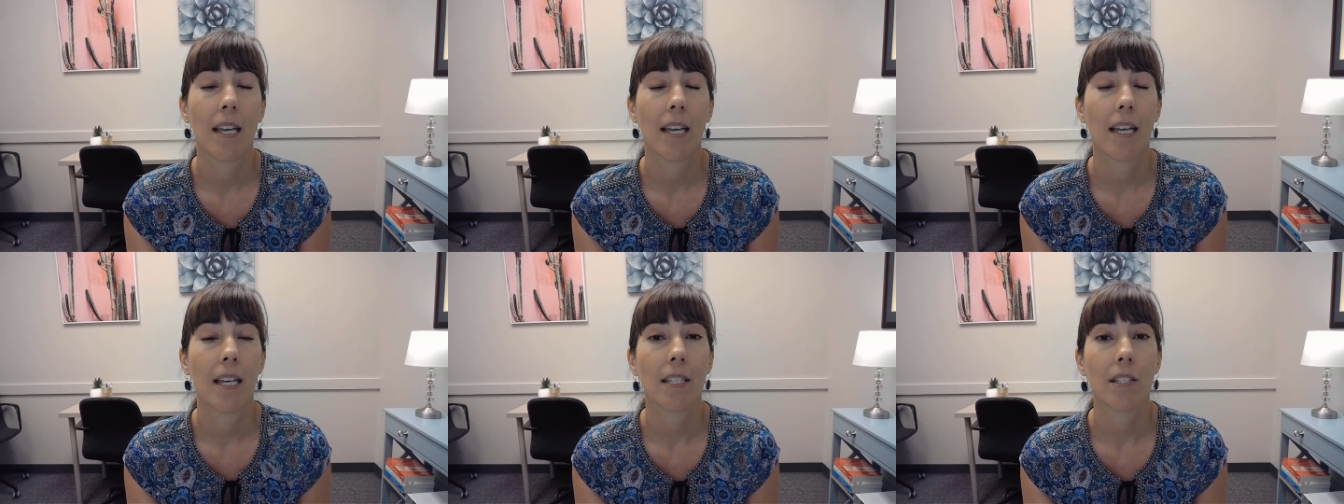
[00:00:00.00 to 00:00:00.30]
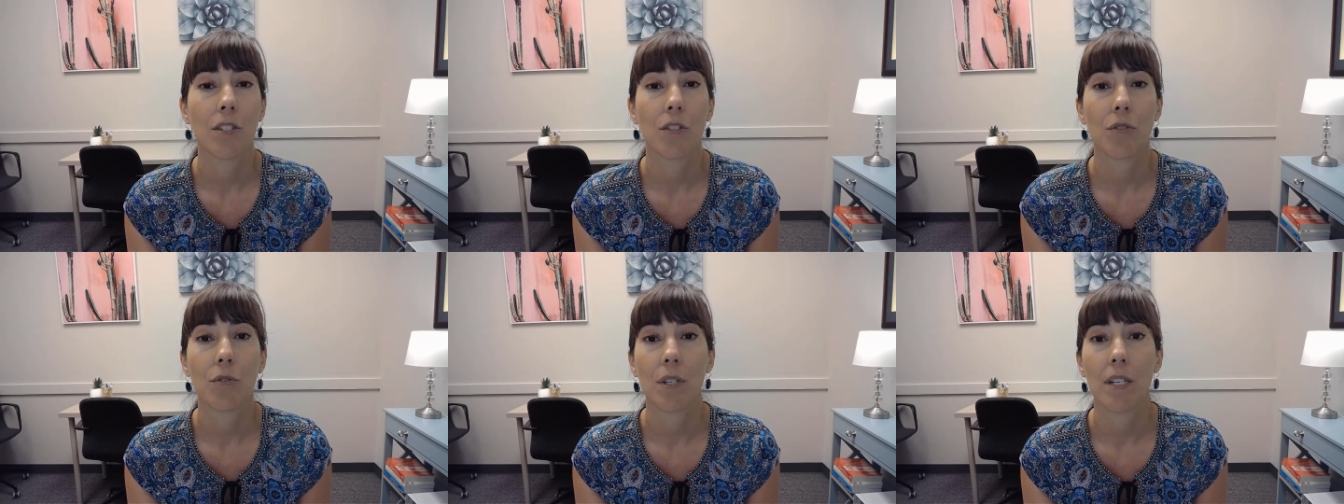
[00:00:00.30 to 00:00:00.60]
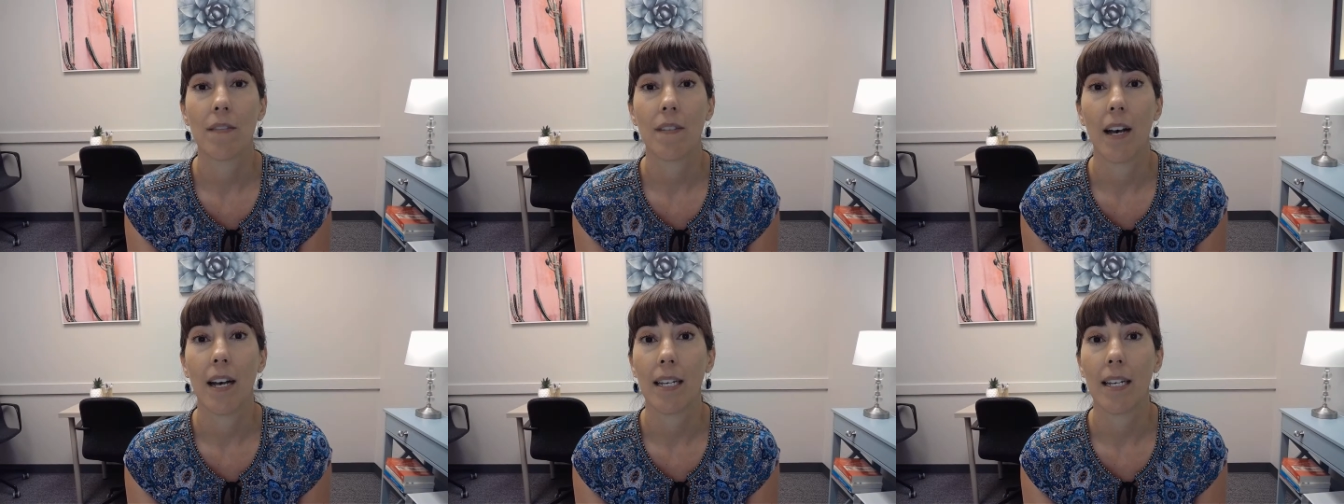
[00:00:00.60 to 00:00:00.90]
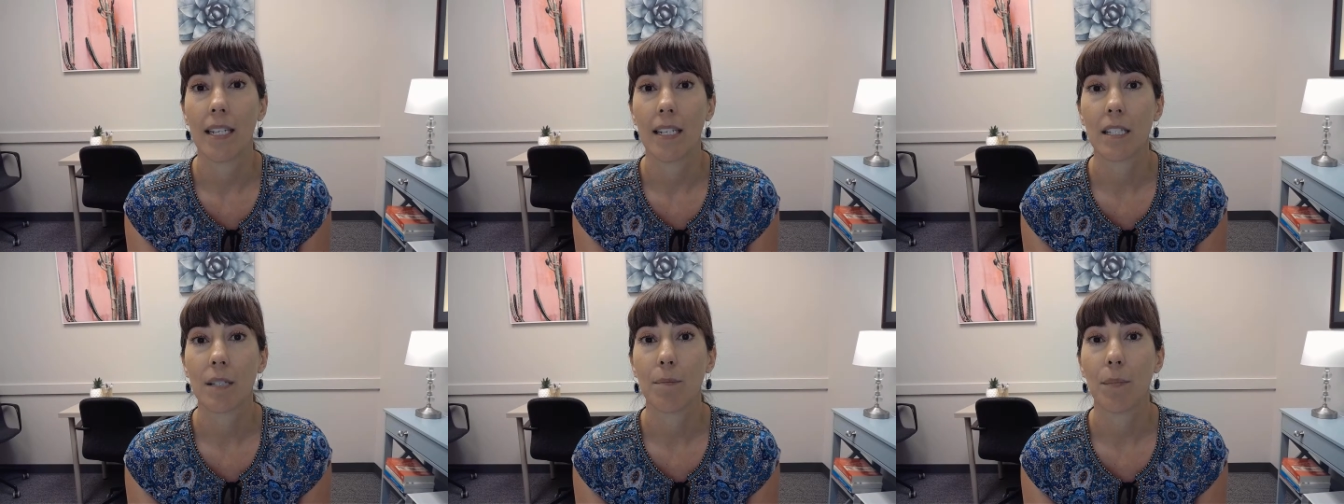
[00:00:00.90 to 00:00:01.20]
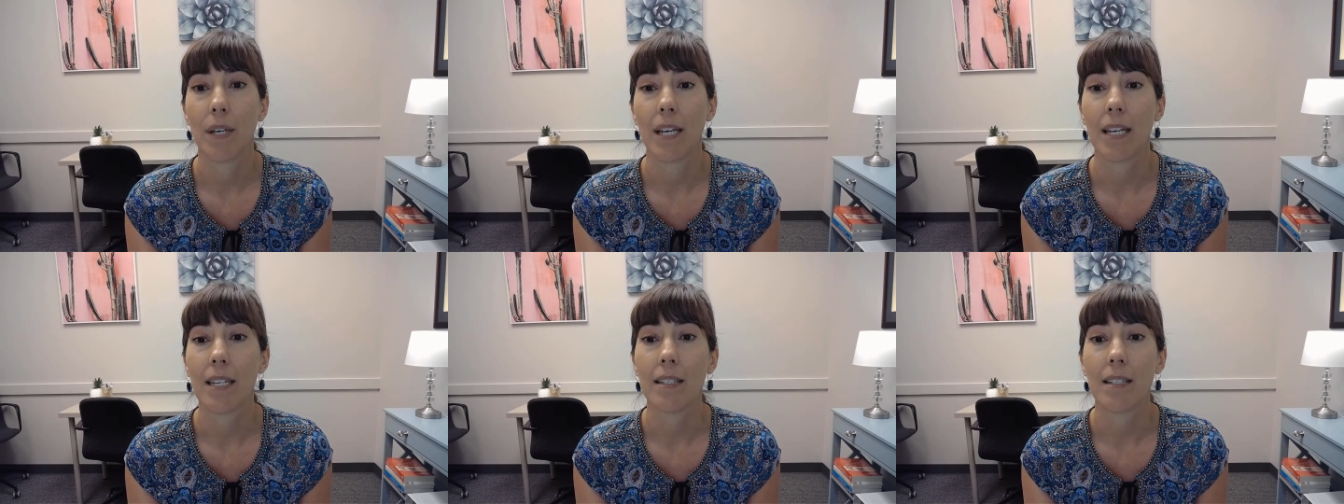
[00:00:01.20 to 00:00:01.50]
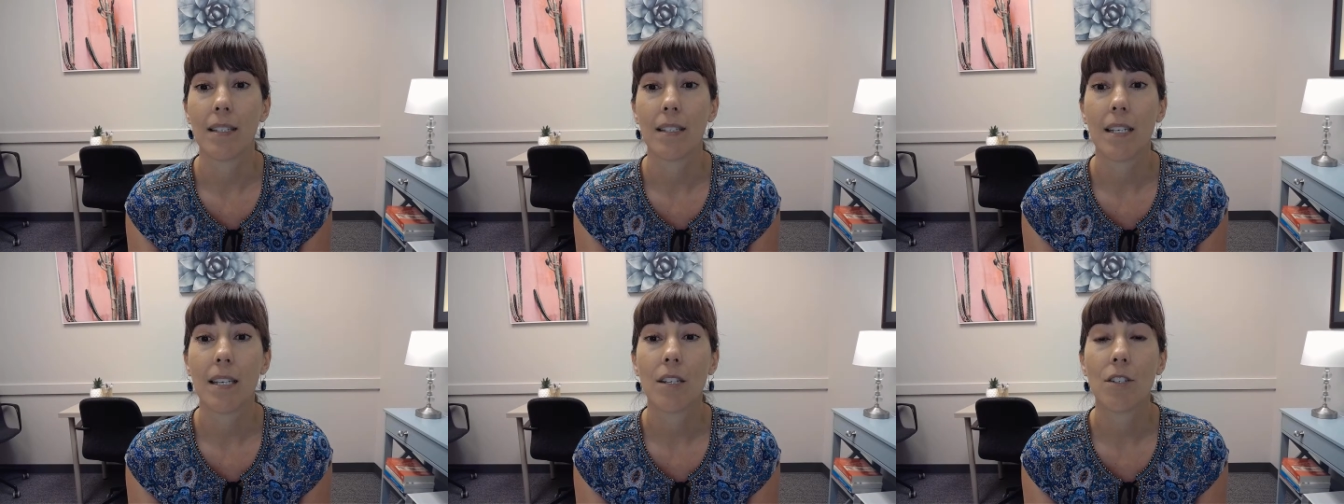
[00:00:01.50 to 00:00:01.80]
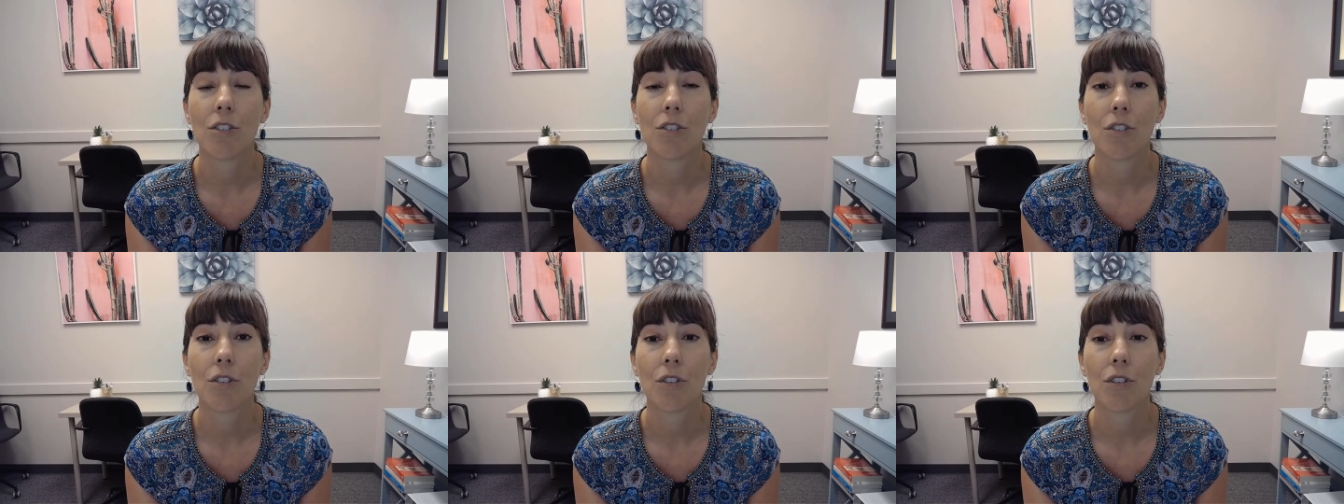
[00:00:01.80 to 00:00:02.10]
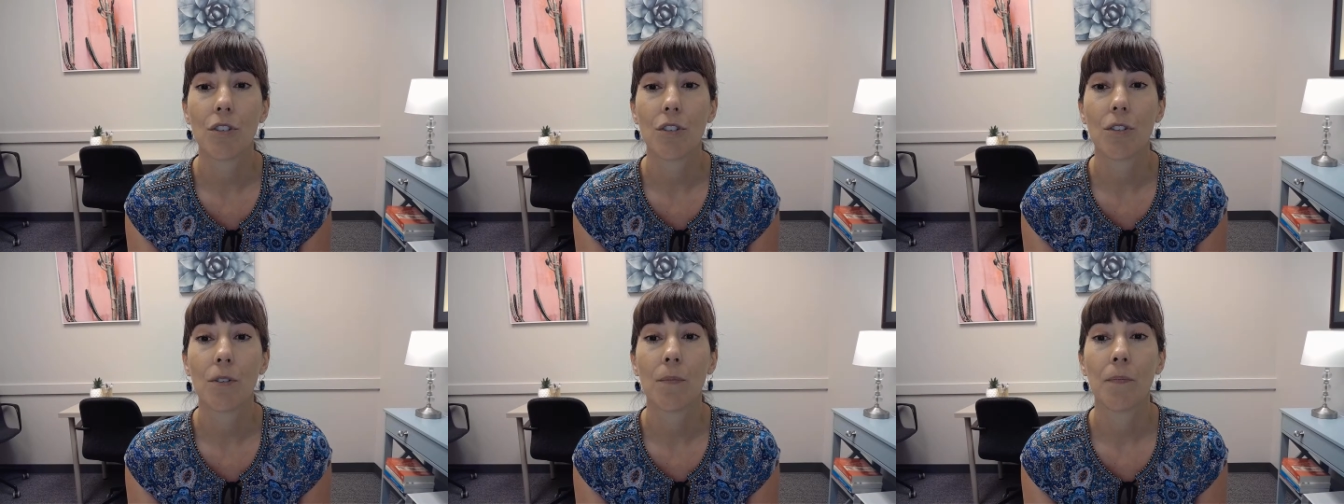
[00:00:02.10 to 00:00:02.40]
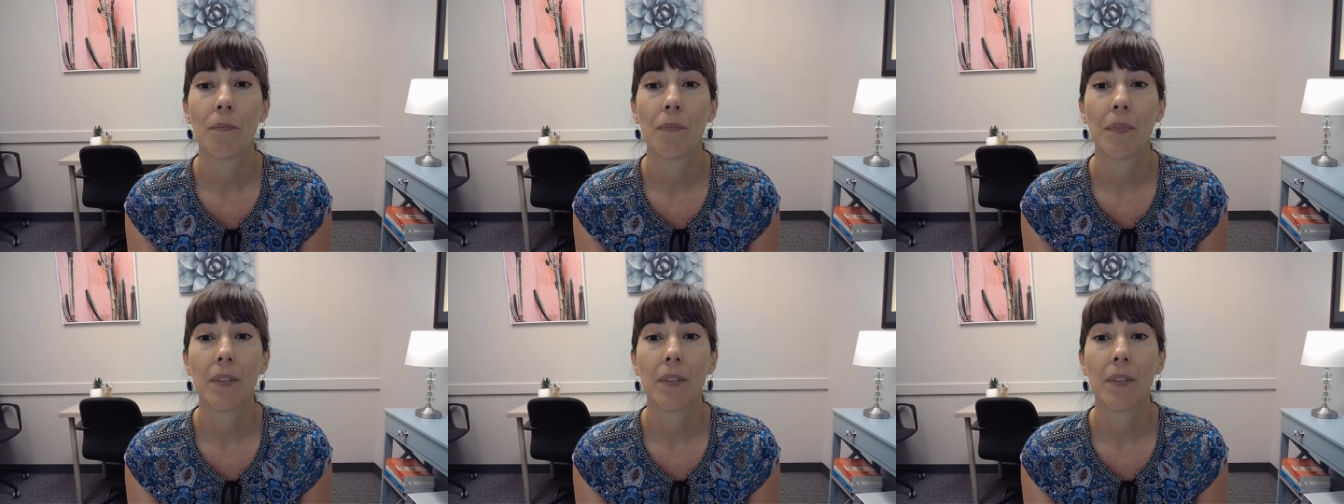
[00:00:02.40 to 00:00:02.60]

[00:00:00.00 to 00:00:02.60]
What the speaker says: history of unexplained seizure.